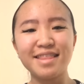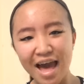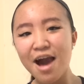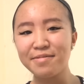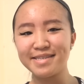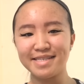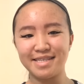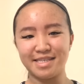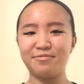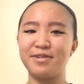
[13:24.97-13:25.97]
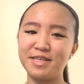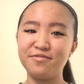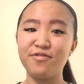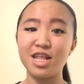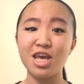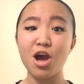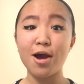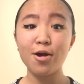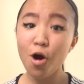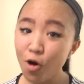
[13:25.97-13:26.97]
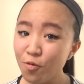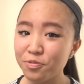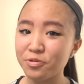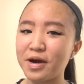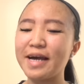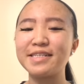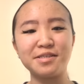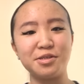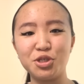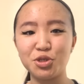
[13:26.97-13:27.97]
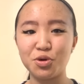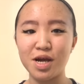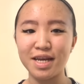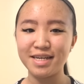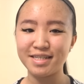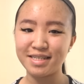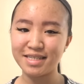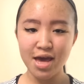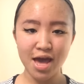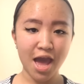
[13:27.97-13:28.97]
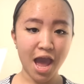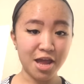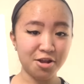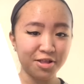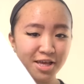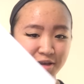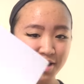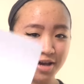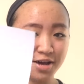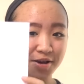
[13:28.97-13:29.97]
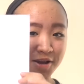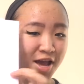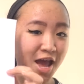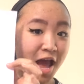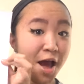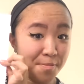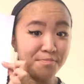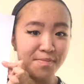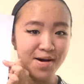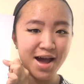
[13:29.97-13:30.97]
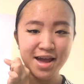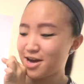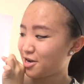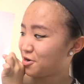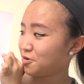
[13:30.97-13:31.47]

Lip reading: that was this week's video. I hope you guys enjoyed it. How do you like, my